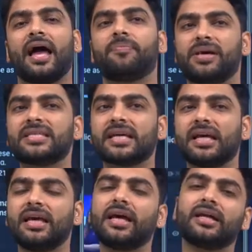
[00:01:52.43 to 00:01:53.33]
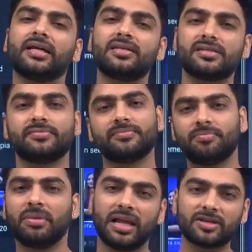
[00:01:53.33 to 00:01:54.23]
and basically it is
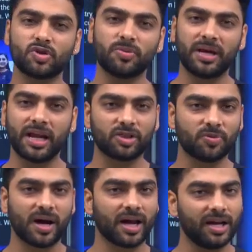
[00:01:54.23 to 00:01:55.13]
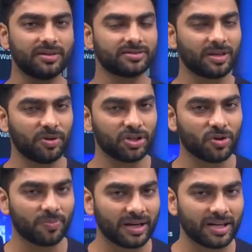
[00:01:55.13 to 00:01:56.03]
Mile sur mera tumhara, tabhi
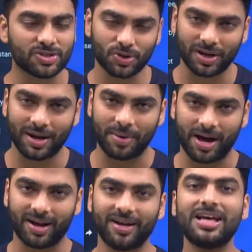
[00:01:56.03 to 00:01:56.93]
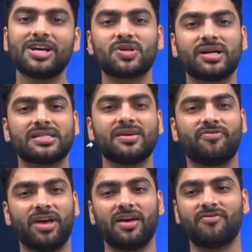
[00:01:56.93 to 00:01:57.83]
to bane sur hamara. So it is a
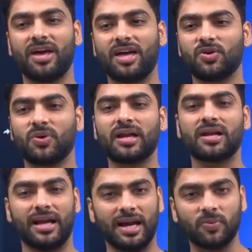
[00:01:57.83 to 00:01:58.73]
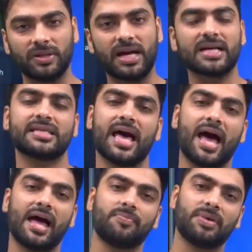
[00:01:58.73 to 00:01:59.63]
way where you can connect with us
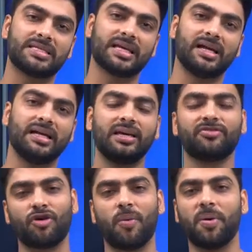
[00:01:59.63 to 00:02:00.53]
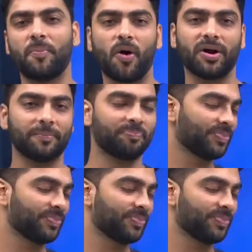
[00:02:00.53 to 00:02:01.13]
and basically form a bond,